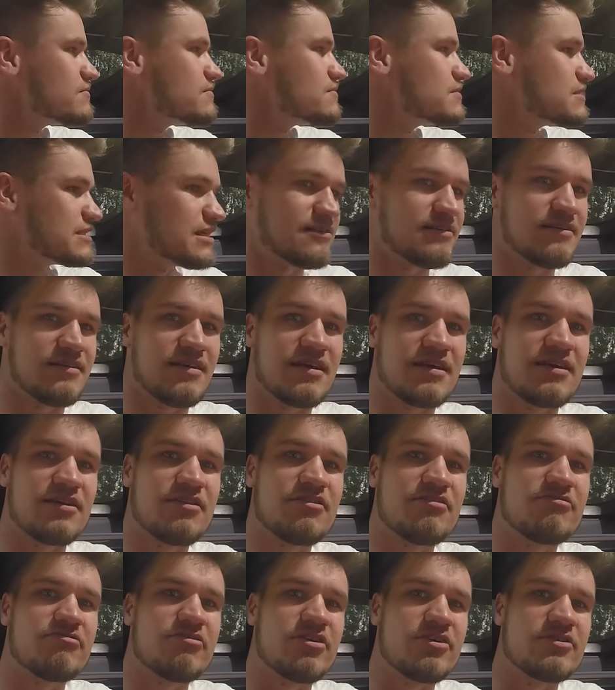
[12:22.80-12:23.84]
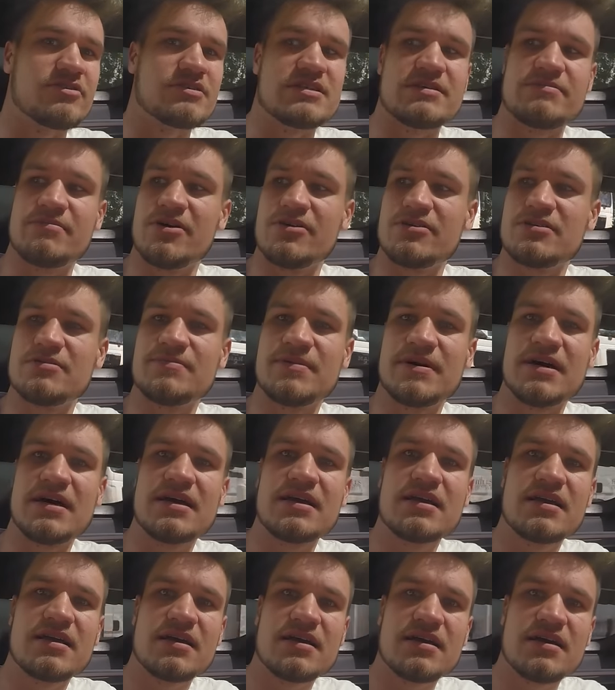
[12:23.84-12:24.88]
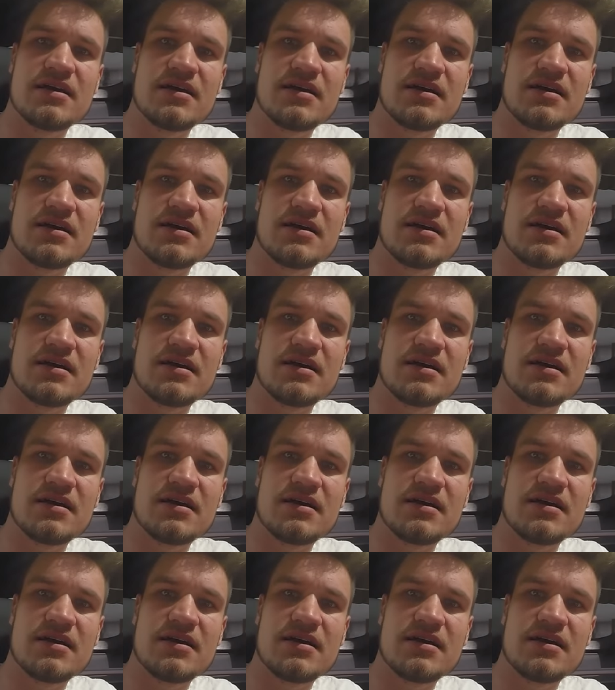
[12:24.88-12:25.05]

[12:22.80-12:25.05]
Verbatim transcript: Sounded like a throaty motorbike.